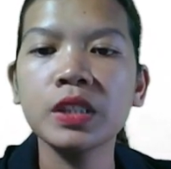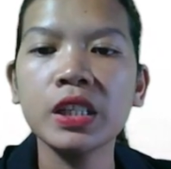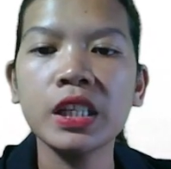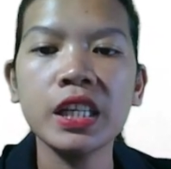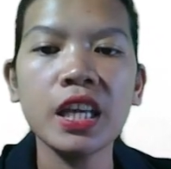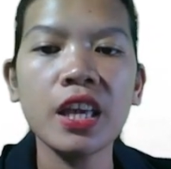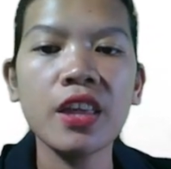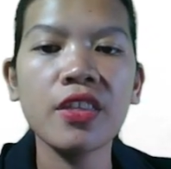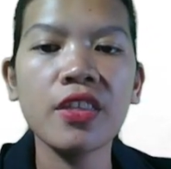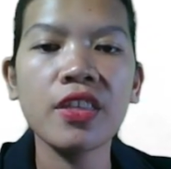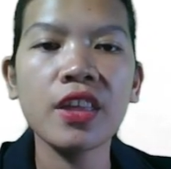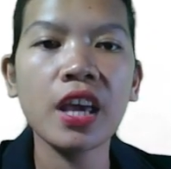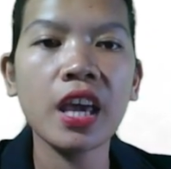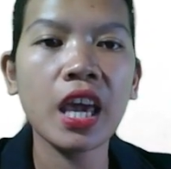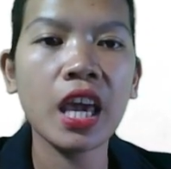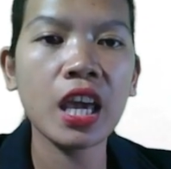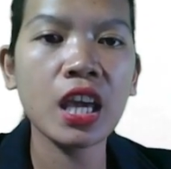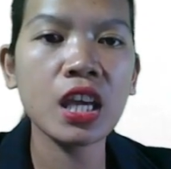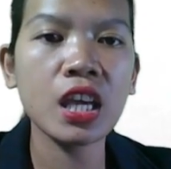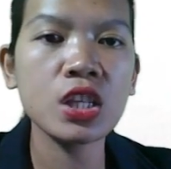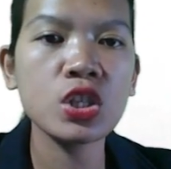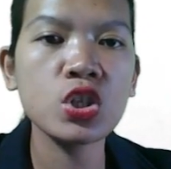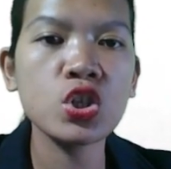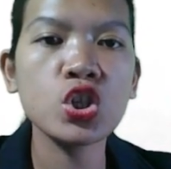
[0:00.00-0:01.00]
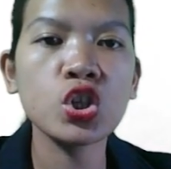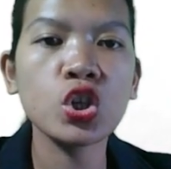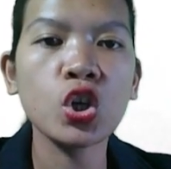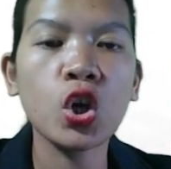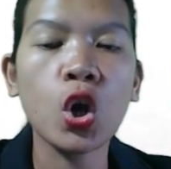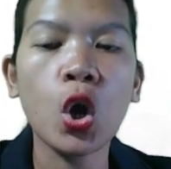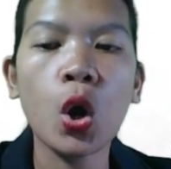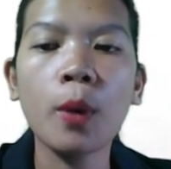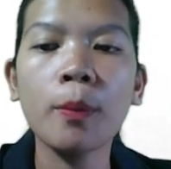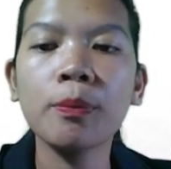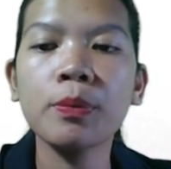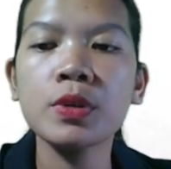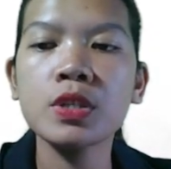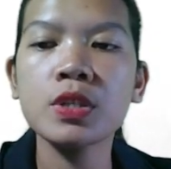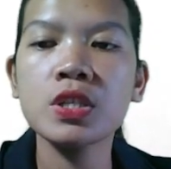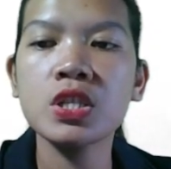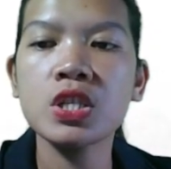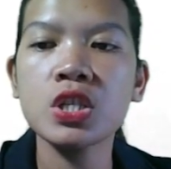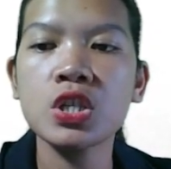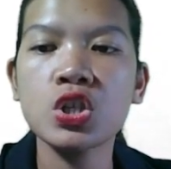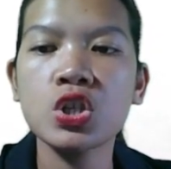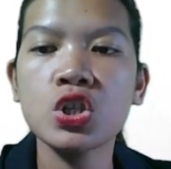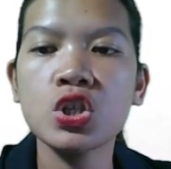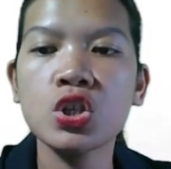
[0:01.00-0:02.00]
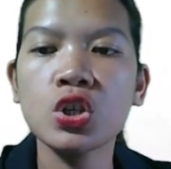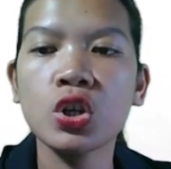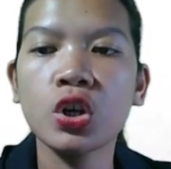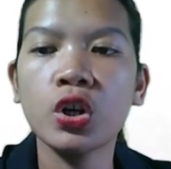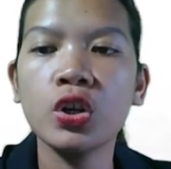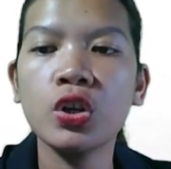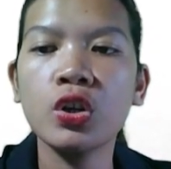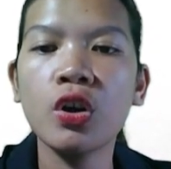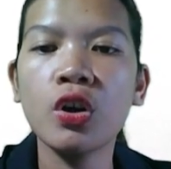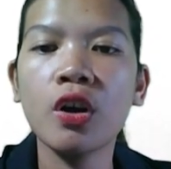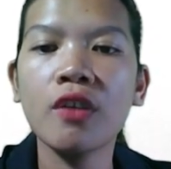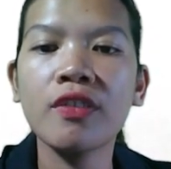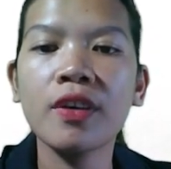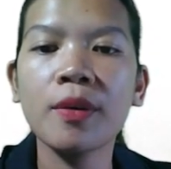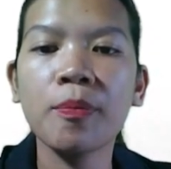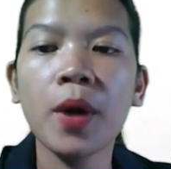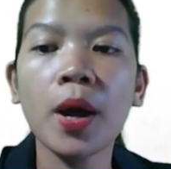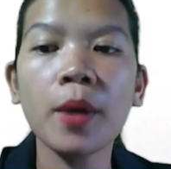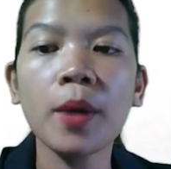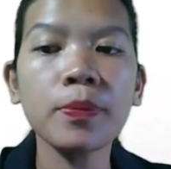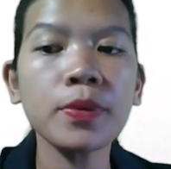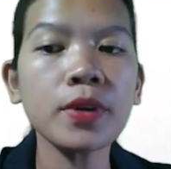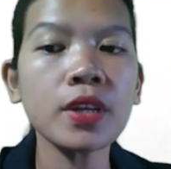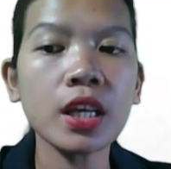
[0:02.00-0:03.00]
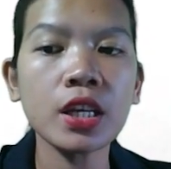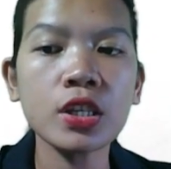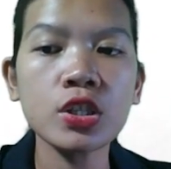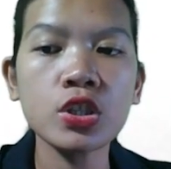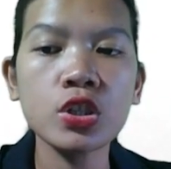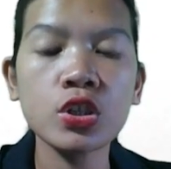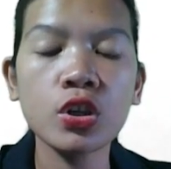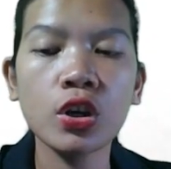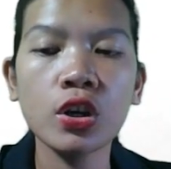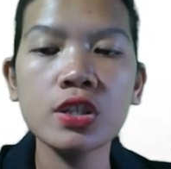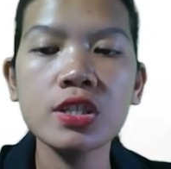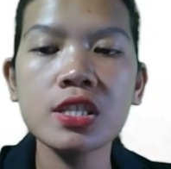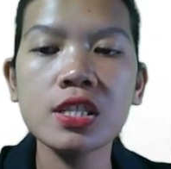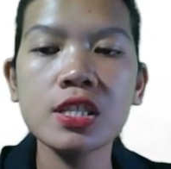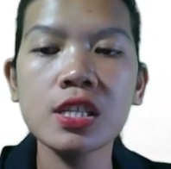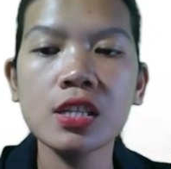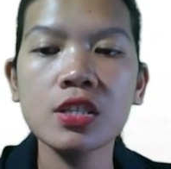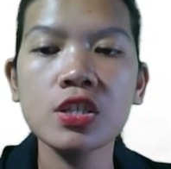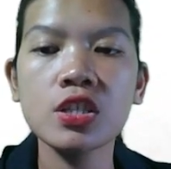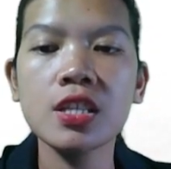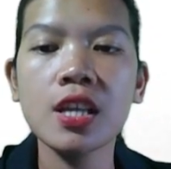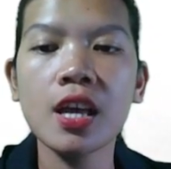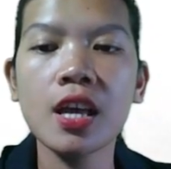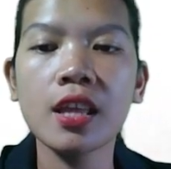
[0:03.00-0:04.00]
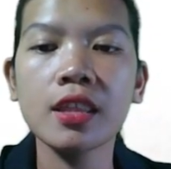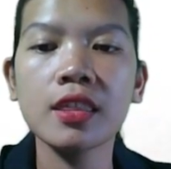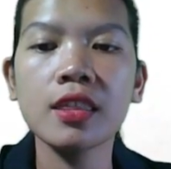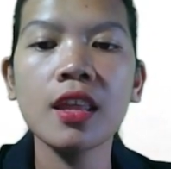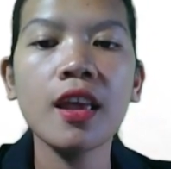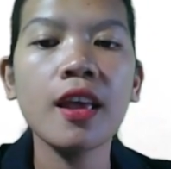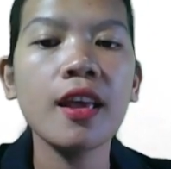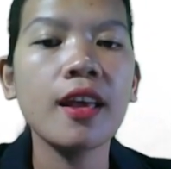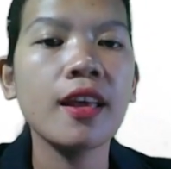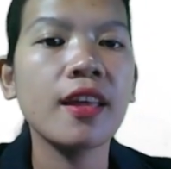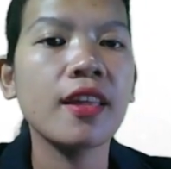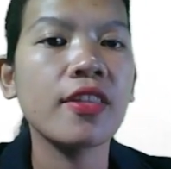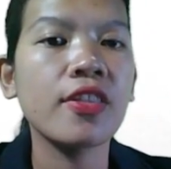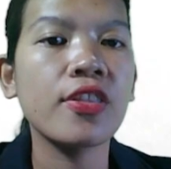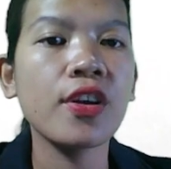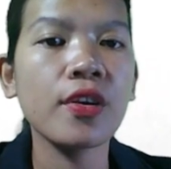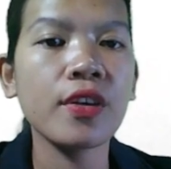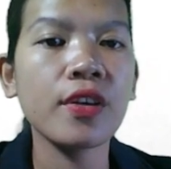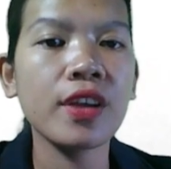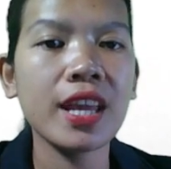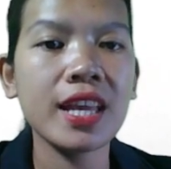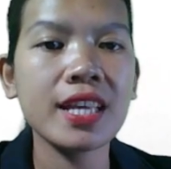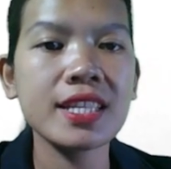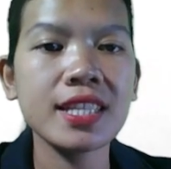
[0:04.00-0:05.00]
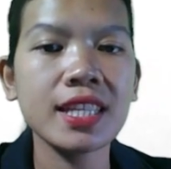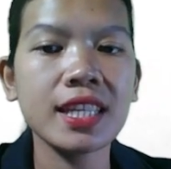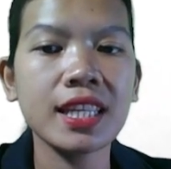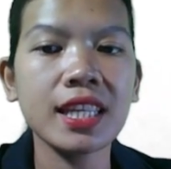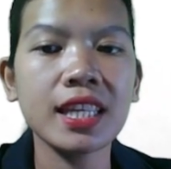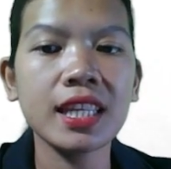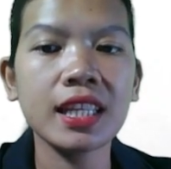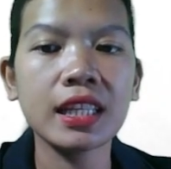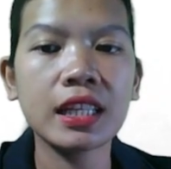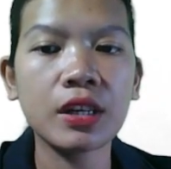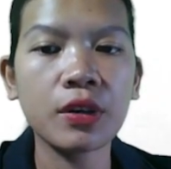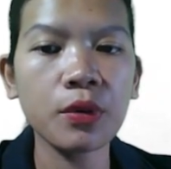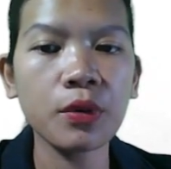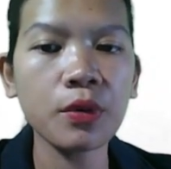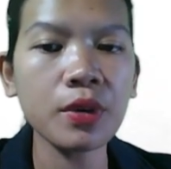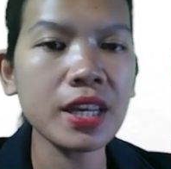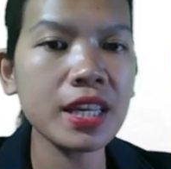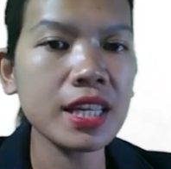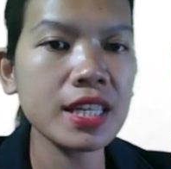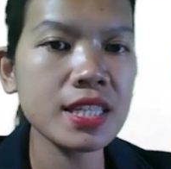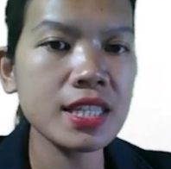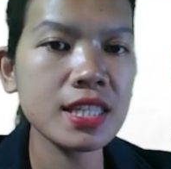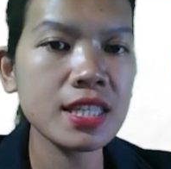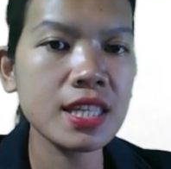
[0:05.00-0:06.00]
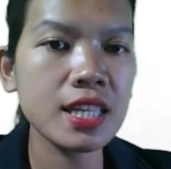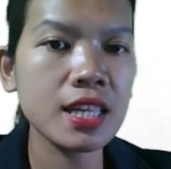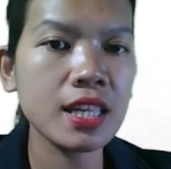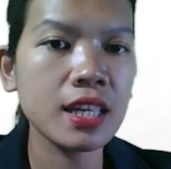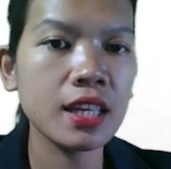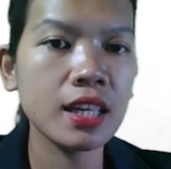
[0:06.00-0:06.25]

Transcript: in the age composition of a population such that there is an increase